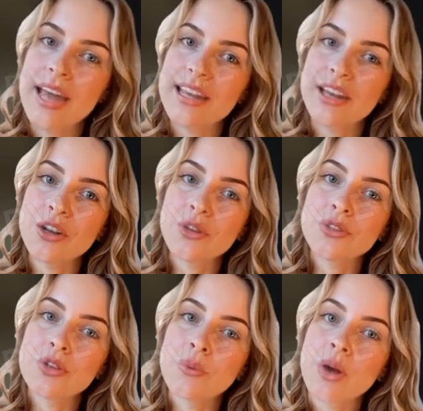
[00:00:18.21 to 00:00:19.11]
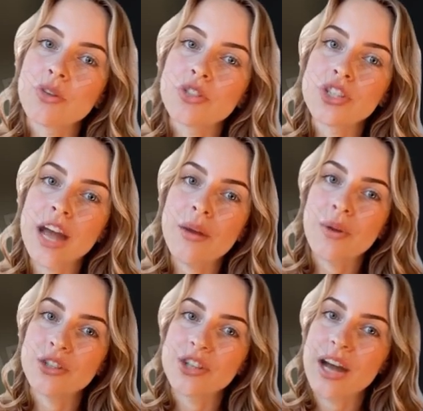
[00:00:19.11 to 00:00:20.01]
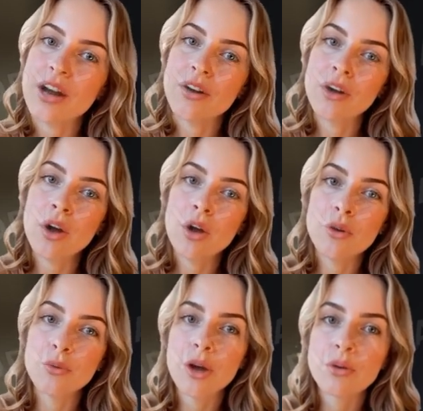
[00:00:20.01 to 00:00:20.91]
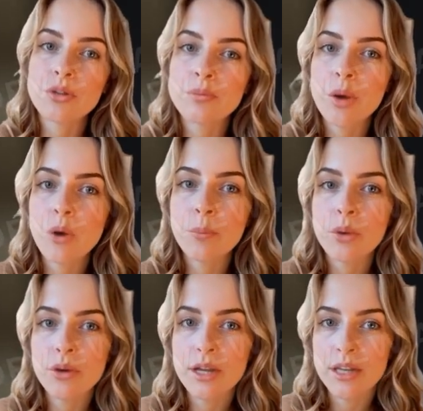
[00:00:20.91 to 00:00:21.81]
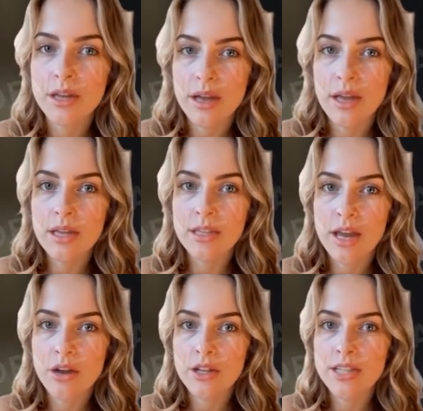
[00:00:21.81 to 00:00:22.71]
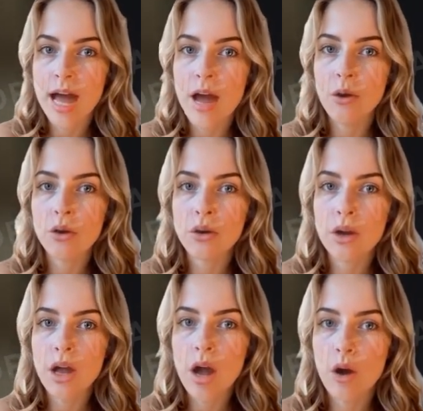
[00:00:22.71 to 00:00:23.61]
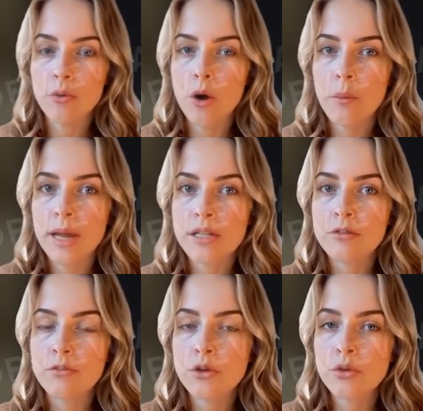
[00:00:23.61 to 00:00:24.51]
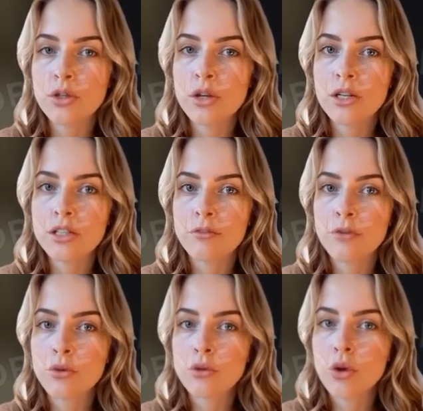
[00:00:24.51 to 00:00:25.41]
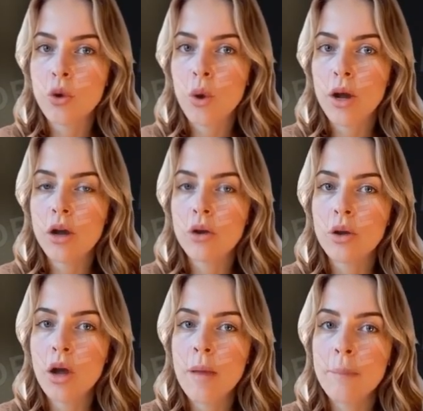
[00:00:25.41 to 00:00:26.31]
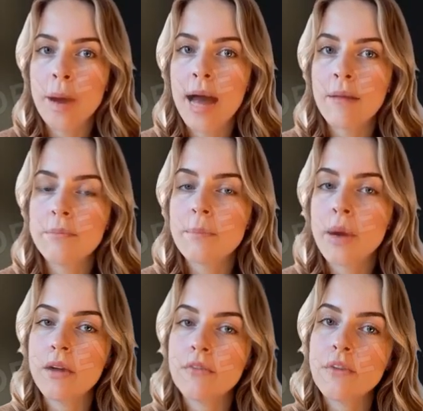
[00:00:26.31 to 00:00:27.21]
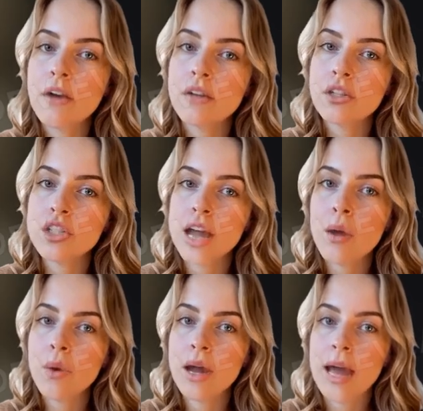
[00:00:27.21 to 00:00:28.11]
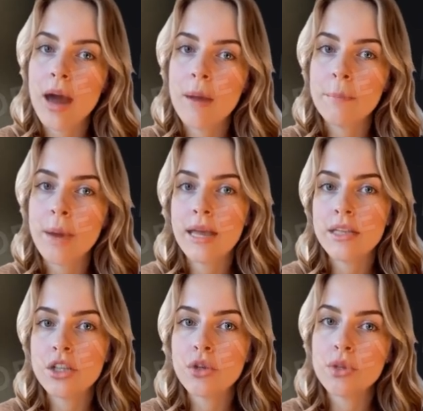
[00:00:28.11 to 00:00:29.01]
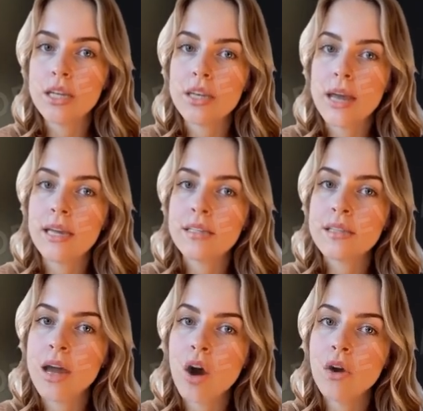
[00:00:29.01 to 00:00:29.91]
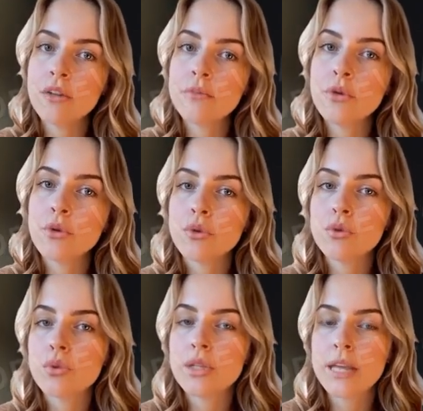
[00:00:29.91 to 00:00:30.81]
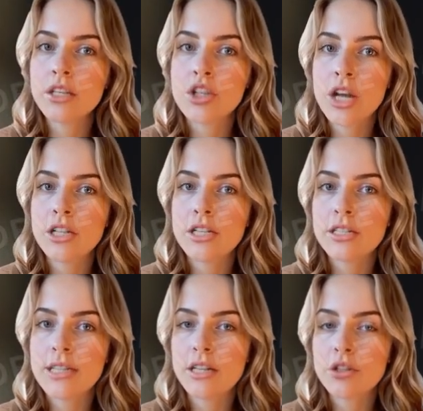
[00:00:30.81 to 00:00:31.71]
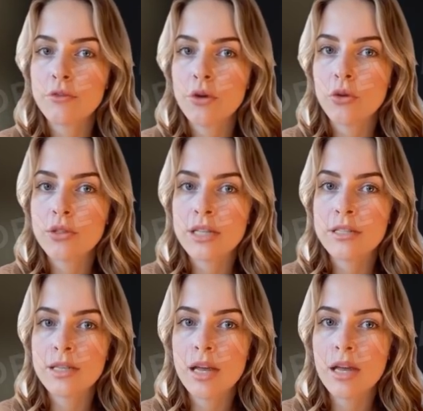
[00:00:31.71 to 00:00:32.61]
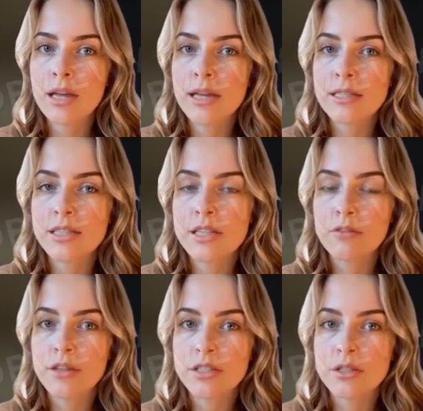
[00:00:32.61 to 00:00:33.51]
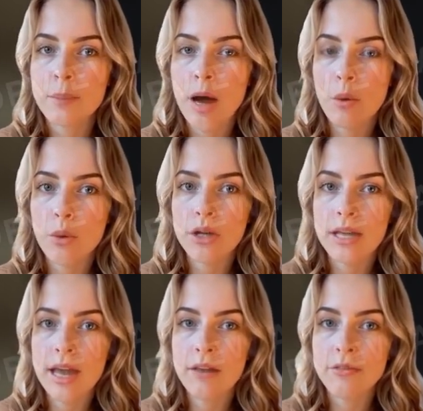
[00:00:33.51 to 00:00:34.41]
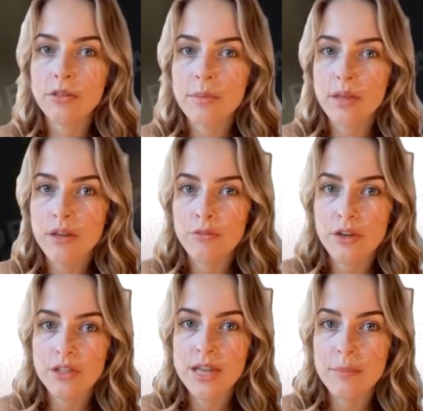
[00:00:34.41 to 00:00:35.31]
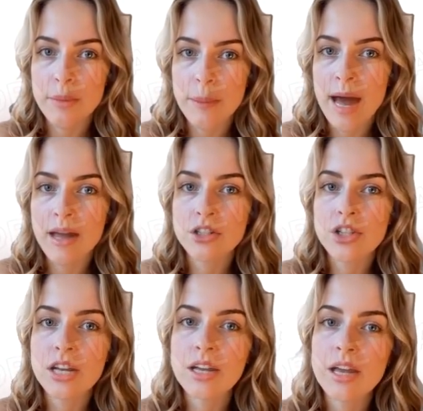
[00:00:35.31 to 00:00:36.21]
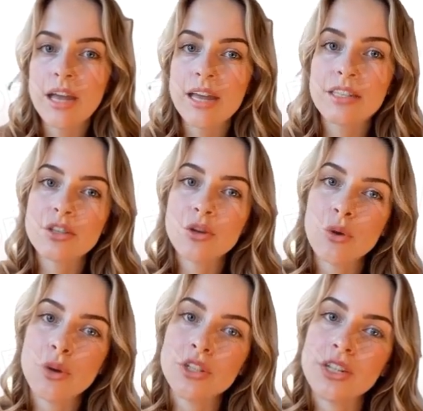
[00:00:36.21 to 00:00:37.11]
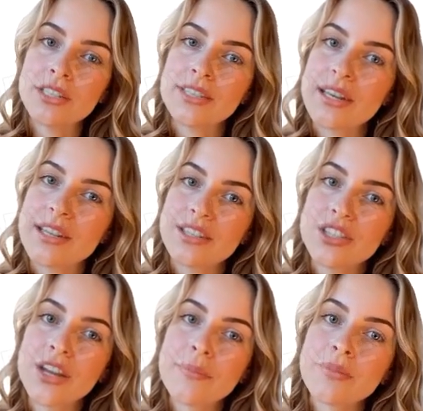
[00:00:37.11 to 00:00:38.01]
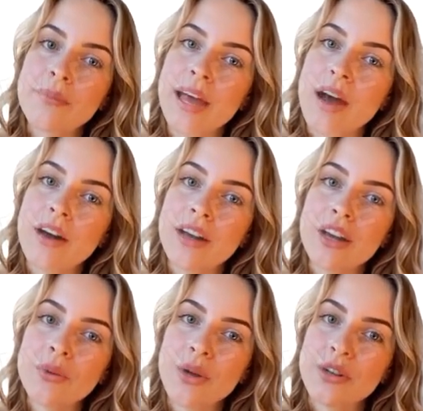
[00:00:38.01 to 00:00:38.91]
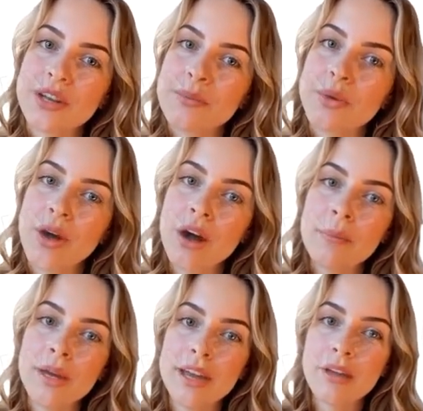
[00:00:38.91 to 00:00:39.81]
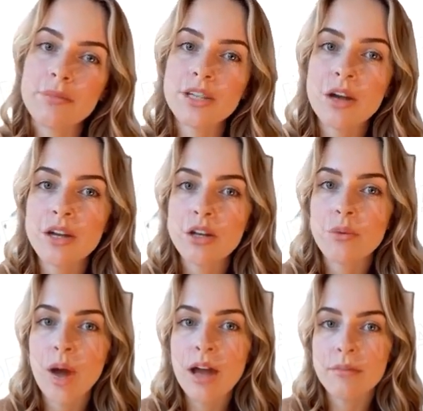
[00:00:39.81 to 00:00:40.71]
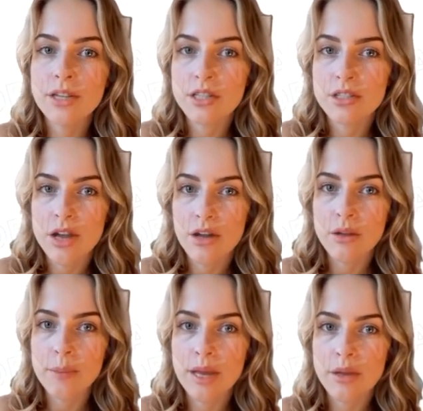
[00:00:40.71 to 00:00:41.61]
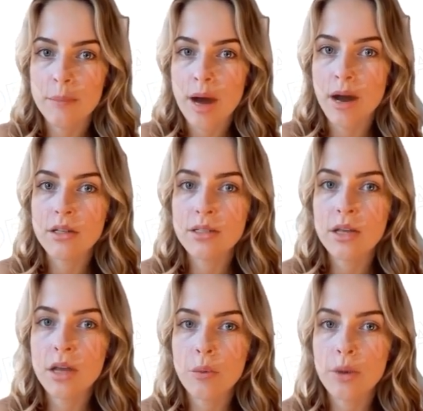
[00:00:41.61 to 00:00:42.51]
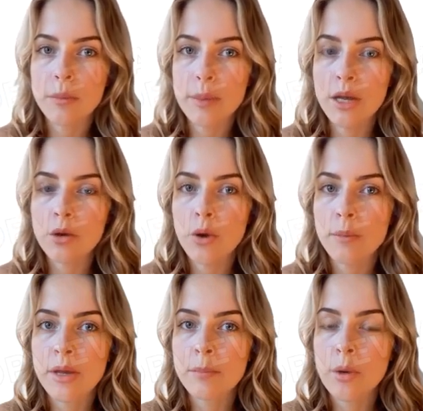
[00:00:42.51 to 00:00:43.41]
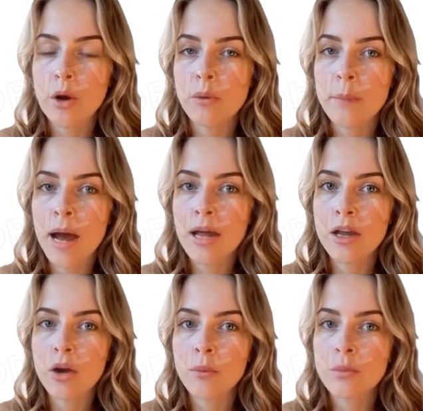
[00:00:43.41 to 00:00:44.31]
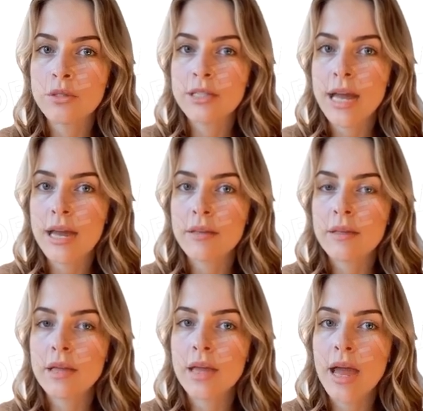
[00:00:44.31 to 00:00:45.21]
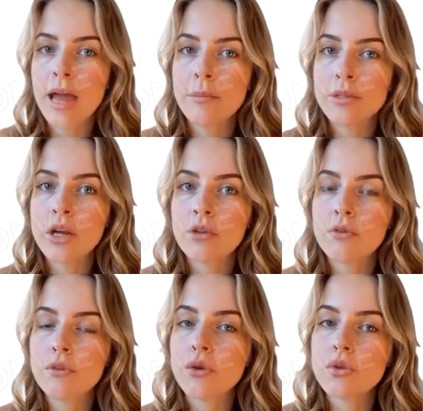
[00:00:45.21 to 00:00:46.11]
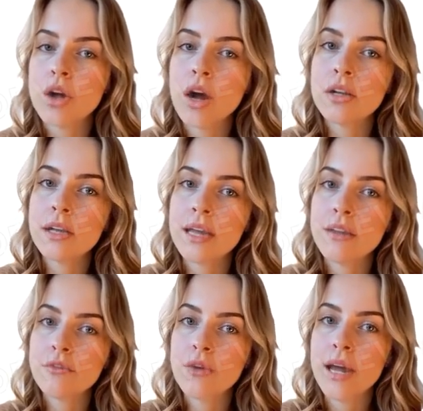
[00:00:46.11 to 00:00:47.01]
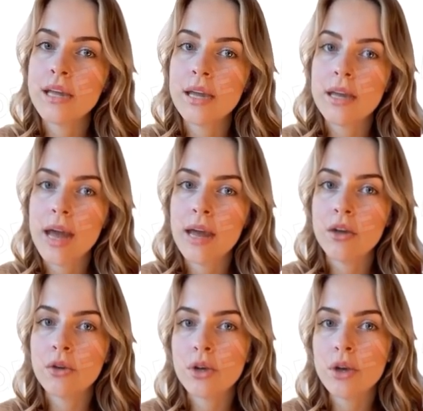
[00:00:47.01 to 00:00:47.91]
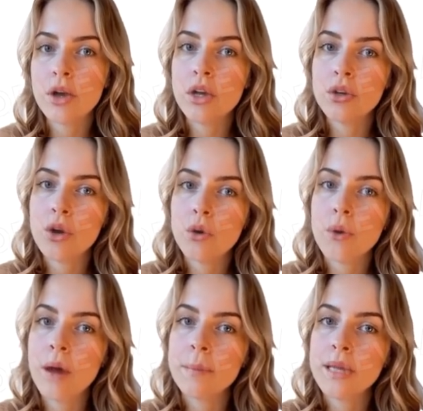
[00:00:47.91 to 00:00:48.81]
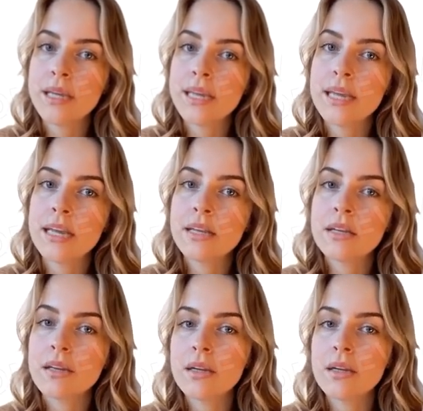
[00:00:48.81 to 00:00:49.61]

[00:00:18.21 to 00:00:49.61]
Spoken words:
It includes a rose shower gel, rose potpourri, terry towel, aroma diffuser oil, bath puff, shower cap, and 2 tea lights, all infused with the enchanting scent of roses. Let's see if it's a spa-worthy gift. First up, the packaging. It's gorgeous. Shipped by RK World Infocom on Amazon, it arrived in a solid pink box with a pink ribbon per BodyHerbals site. Amazon reviews call it gift ready, and I agree, no wrapping needed.